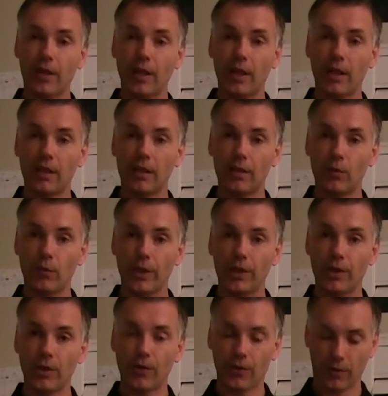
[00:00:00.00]
and the
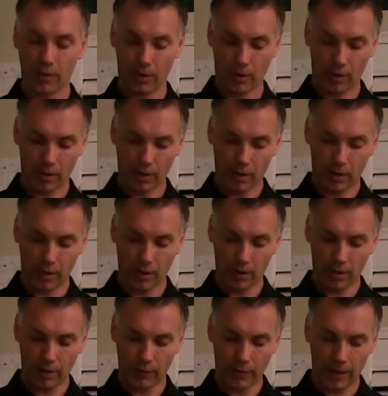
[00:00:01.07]
Windows
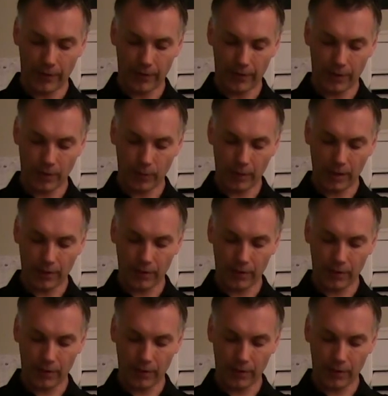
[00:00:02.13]
drivers as well.